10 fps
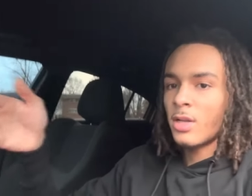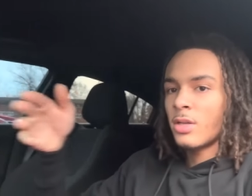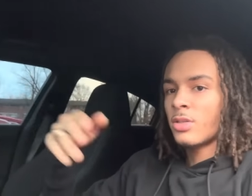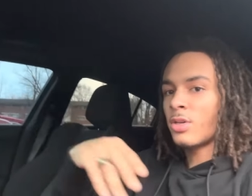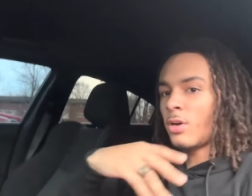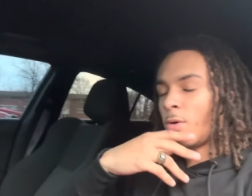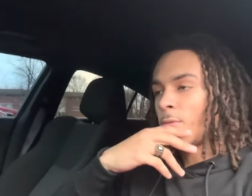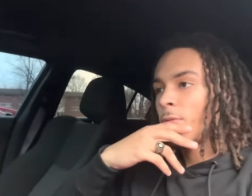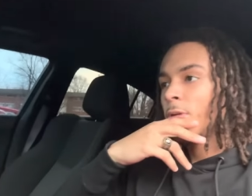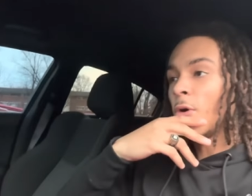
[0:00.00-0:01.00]
So,
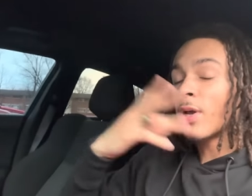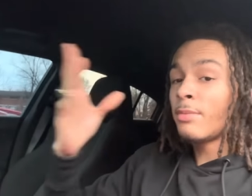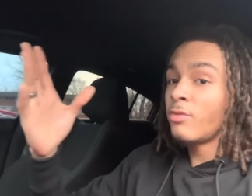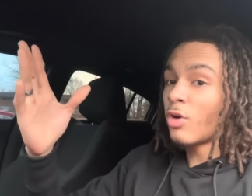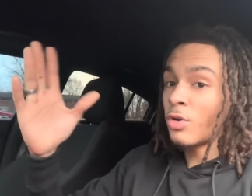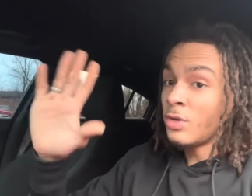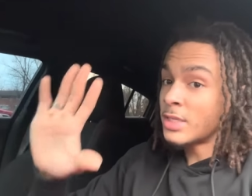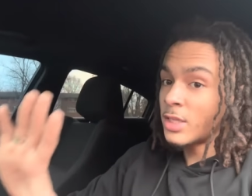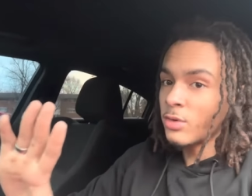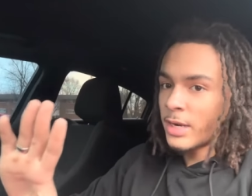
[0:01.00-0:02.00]
don't get me wrong you can
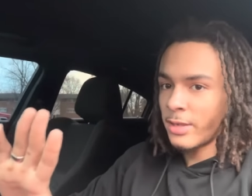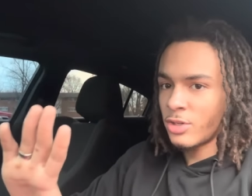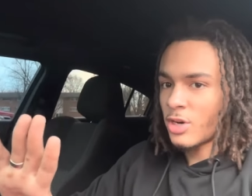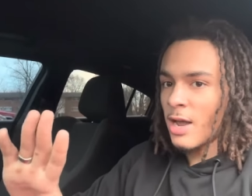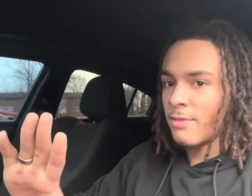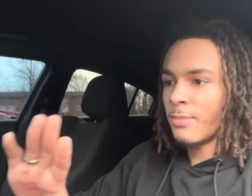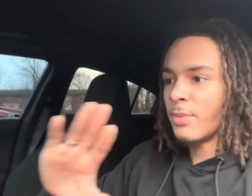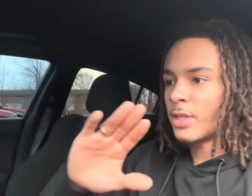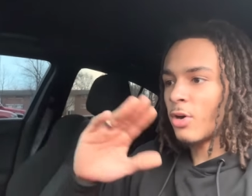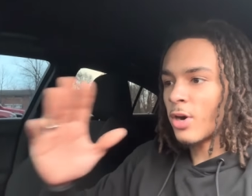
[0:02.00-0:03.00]
still daily drive it
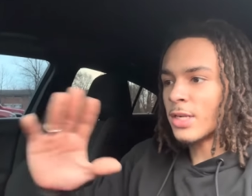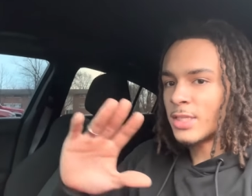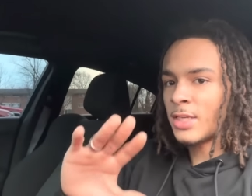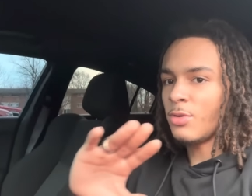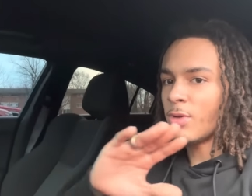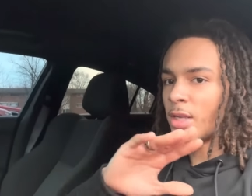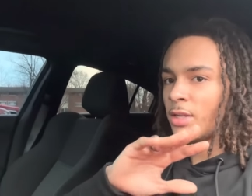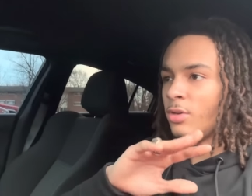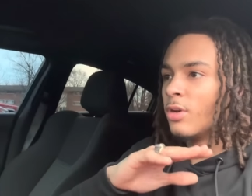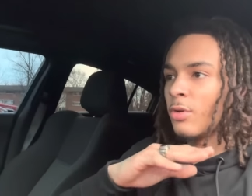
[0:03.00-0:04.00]
but the rt you
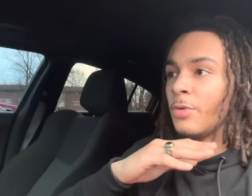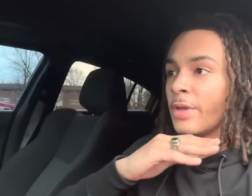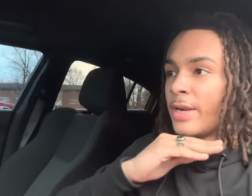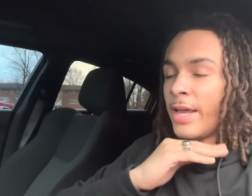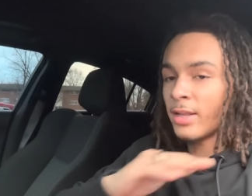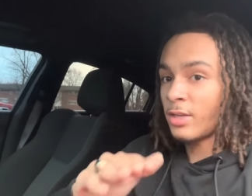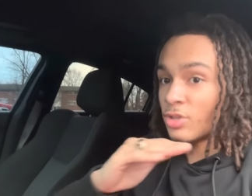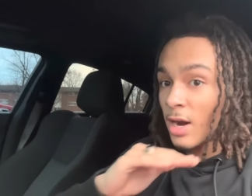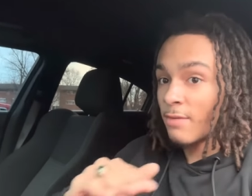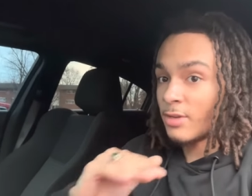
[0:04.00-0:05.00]
can you know you can daily
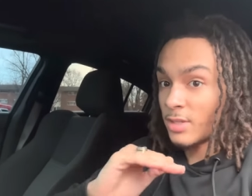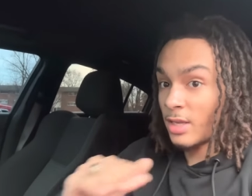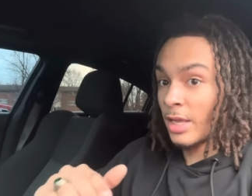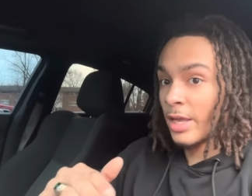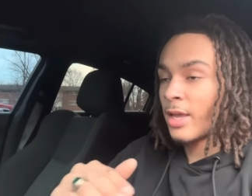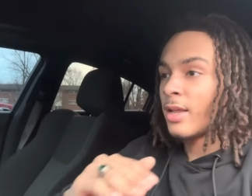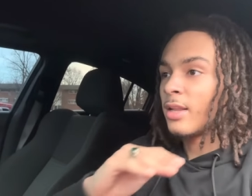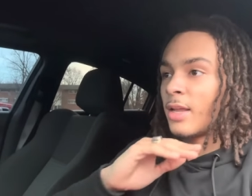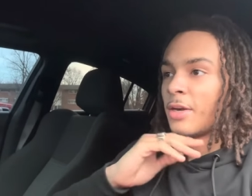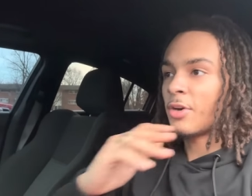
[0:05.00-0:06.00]
drive this thing
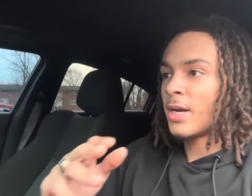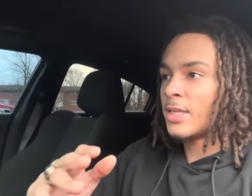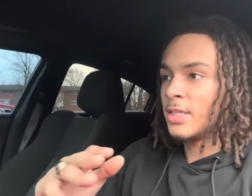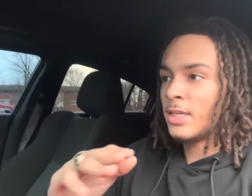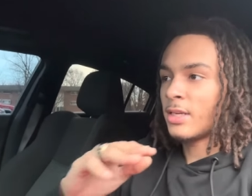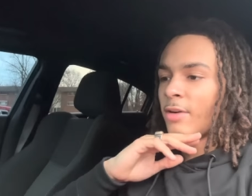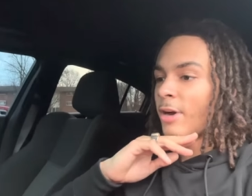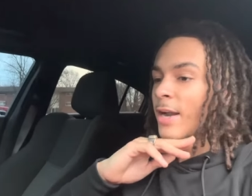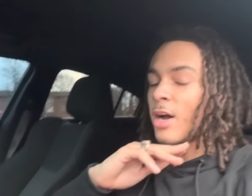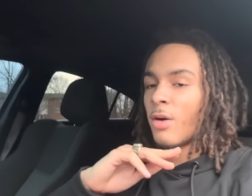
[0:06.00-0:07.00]
like crazy
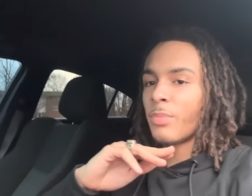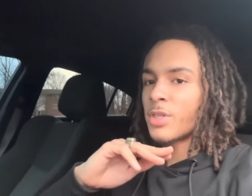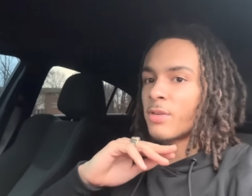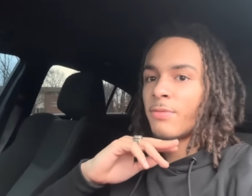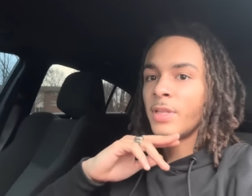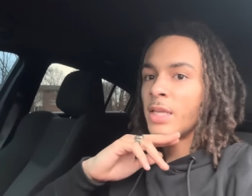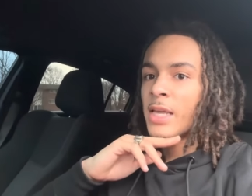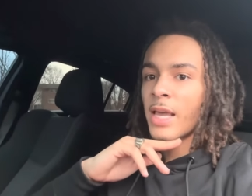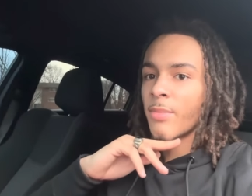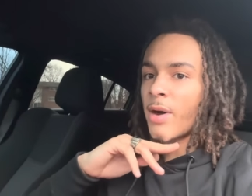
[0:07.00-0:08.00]
right now i'm pushing
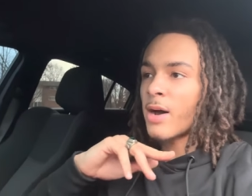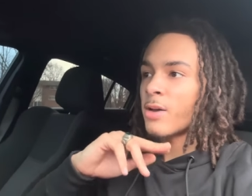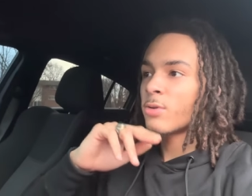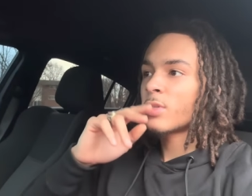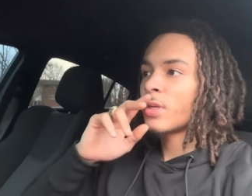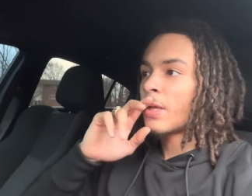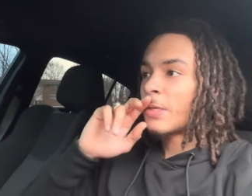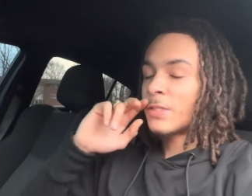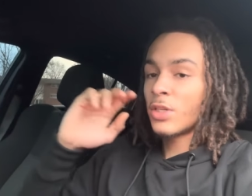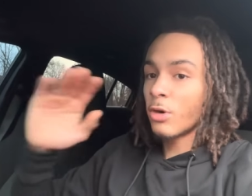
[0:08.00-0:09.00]
50k miles
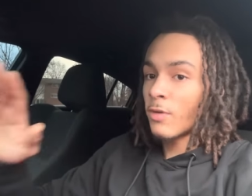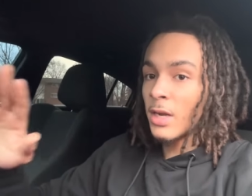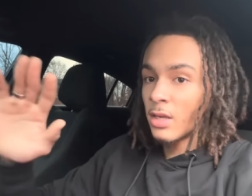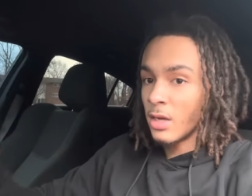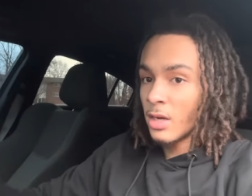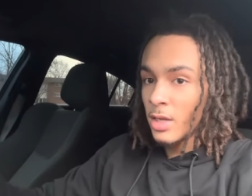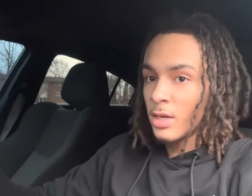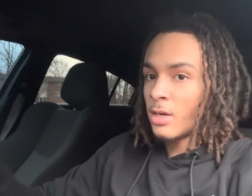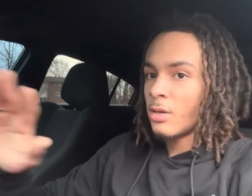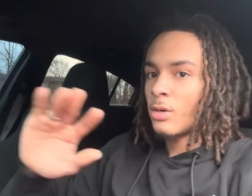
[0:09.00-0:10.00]
still running good
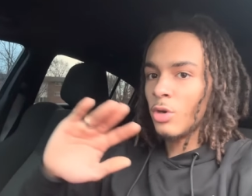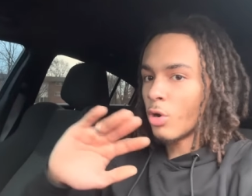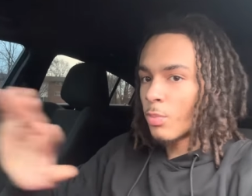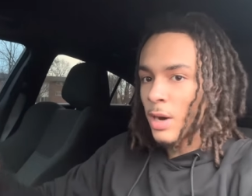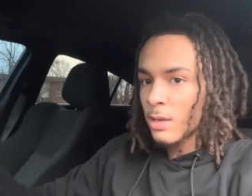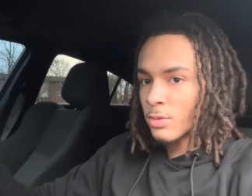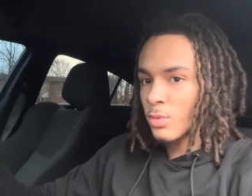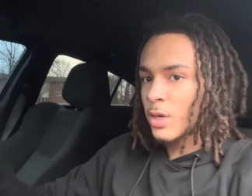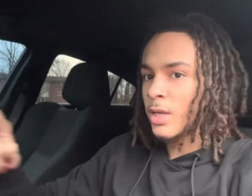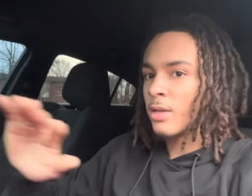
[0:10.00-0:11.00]
no problems
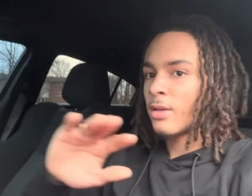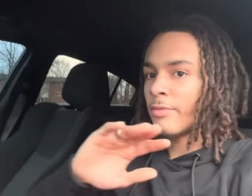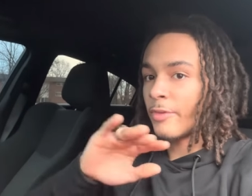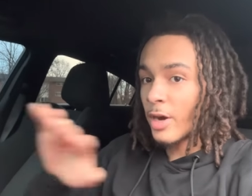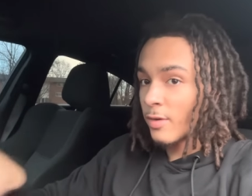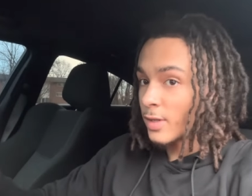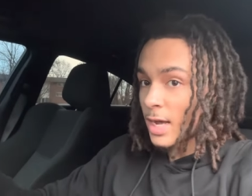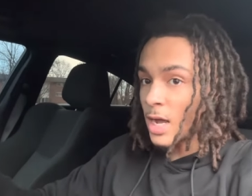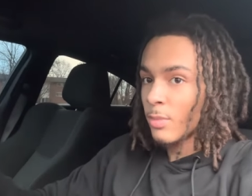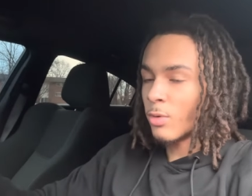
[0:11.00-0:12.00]
with it very
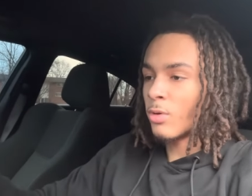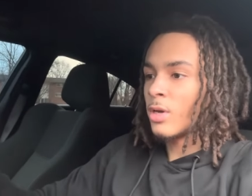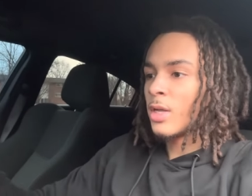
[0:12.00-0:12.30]
reliable